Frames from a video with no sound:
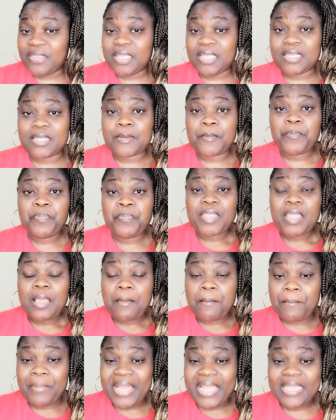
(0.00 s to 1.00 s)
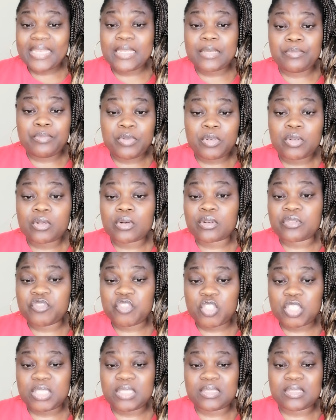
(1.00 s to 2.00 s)
it by the blood of
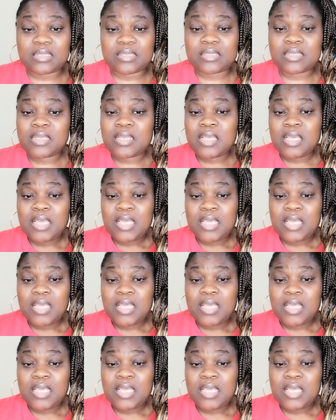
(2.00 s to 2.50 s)
Jesus.